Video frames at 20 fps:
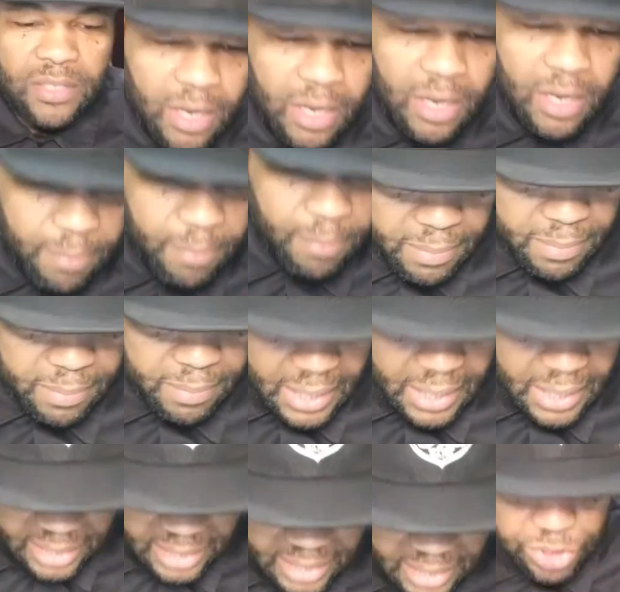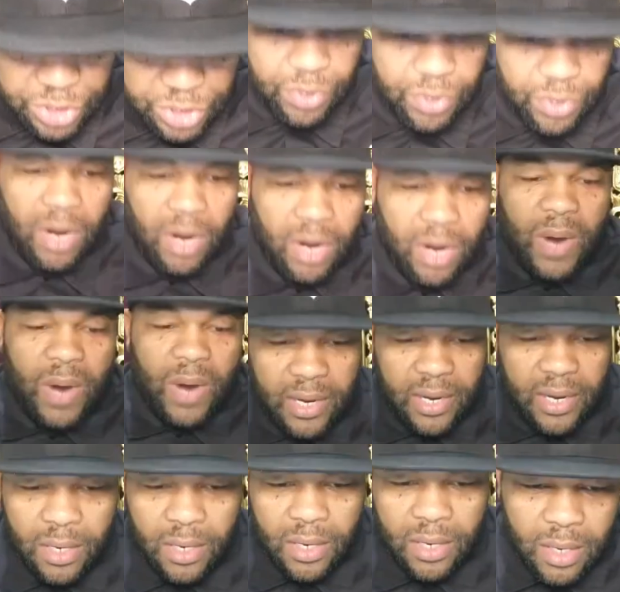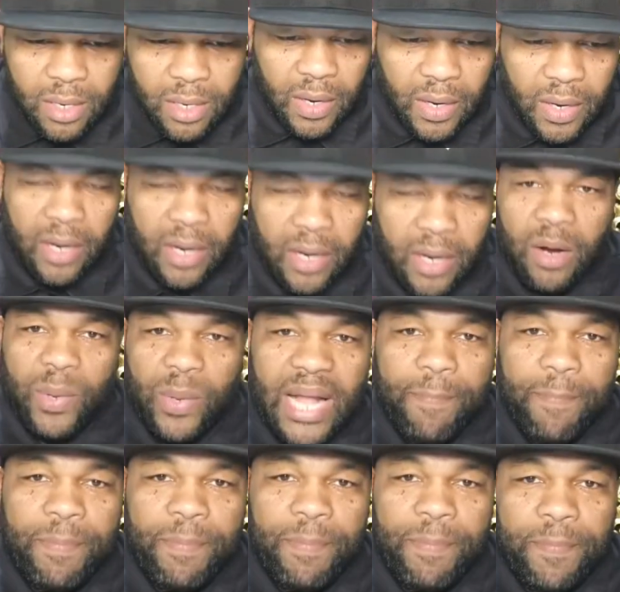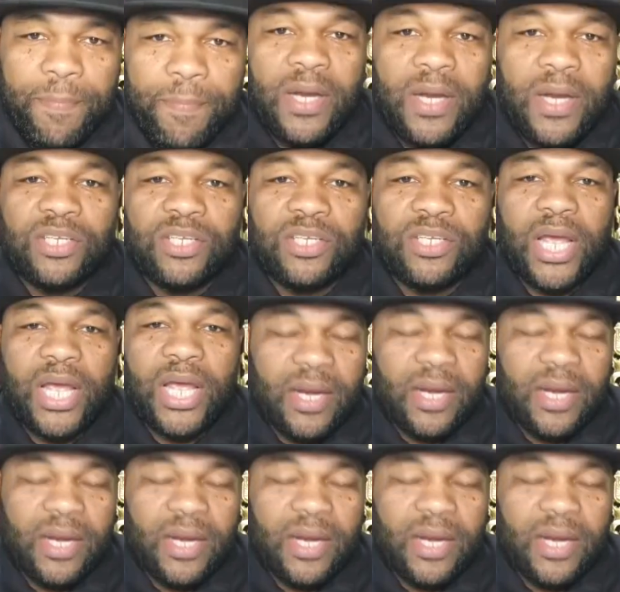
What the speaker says: But I'm glad you're doing all right, and we got people in here checking it